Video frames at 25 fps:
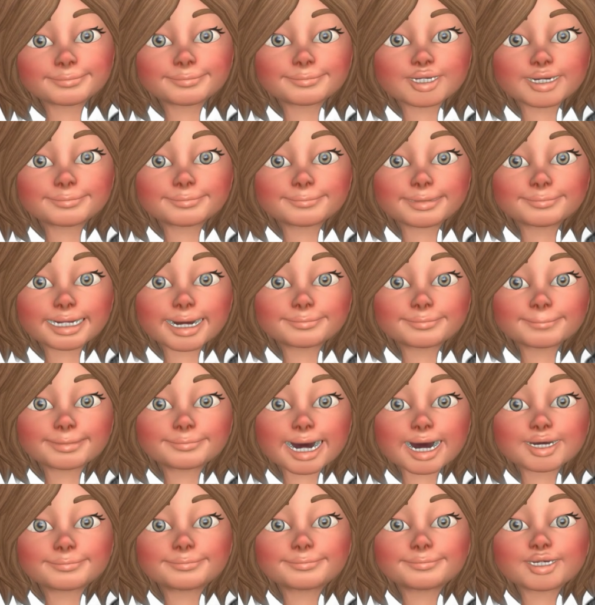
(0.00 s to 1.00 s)
is that you should
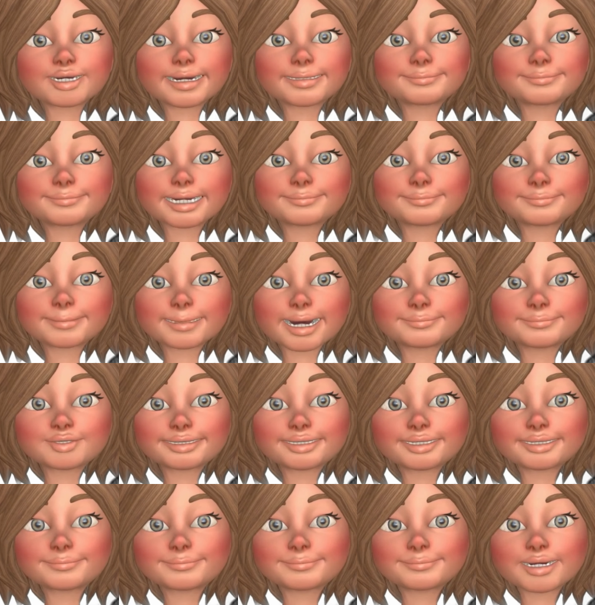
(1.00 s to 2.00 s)
make sure a
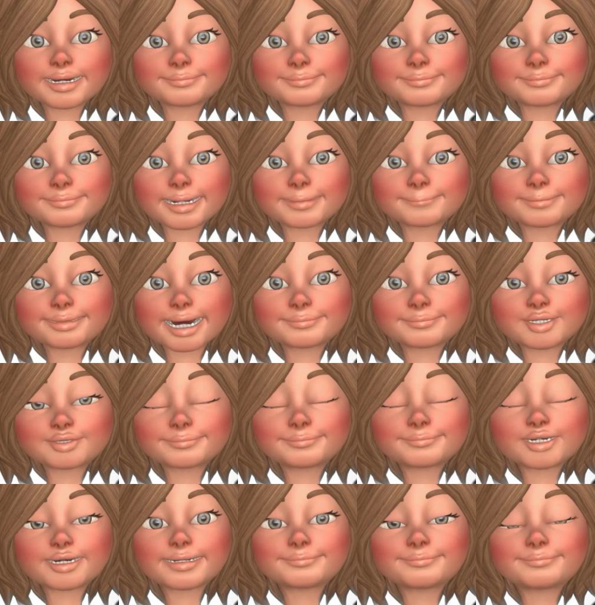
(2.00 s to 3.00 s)
professional at Cremation
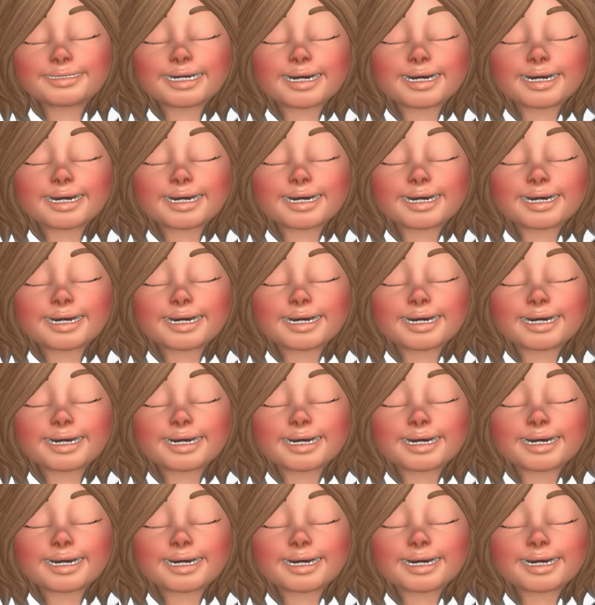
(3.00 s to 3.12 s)
Inc.